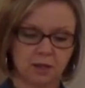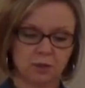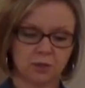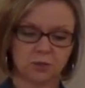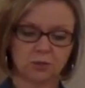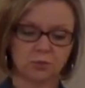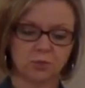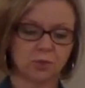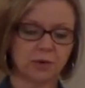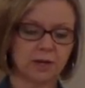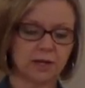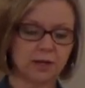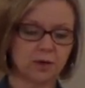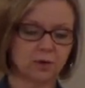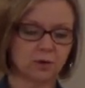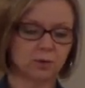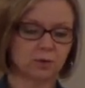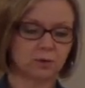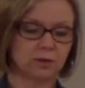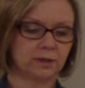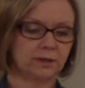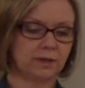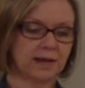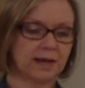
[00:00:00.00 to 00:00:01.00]

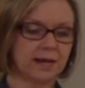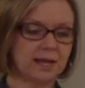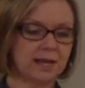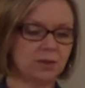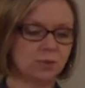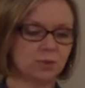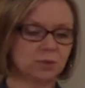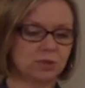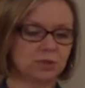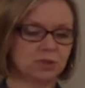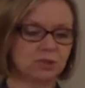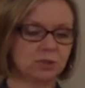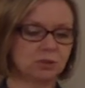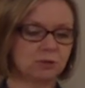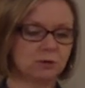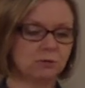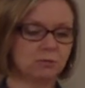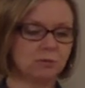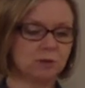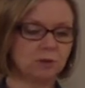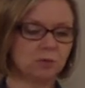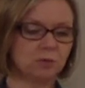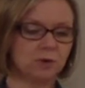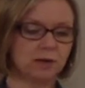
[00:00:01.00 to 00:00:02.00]
Thrilled that he would soon
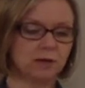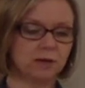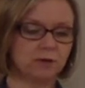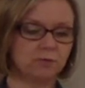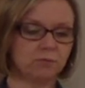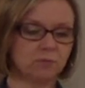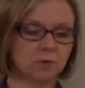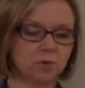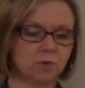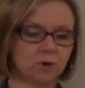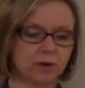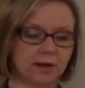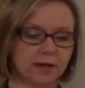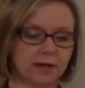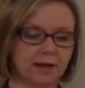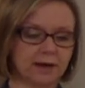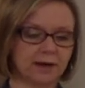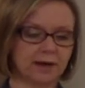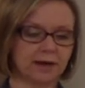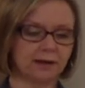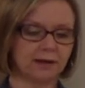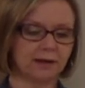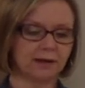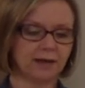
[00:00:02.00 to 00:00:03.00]
be rid of
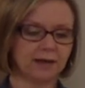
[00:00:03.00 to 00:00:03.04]
Mordecai,